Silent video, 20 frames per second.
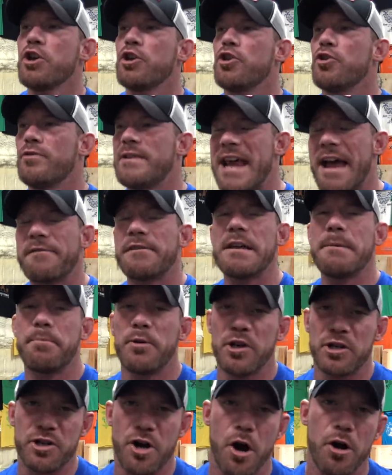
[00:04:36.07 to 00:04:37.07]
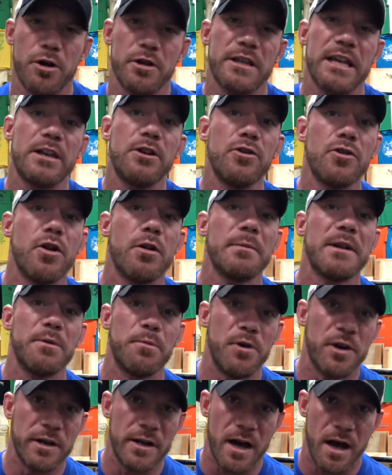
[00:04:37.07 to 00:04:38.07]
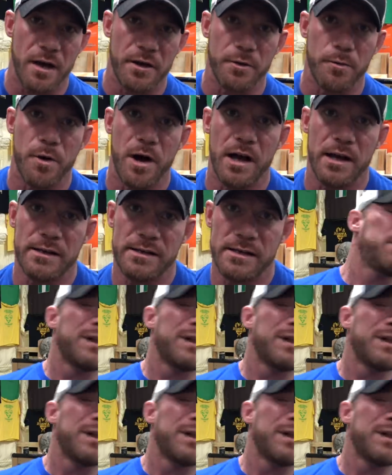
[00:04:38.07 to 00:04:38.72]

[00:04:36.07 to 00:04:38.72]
you definitely push harder than you normally would otherwise.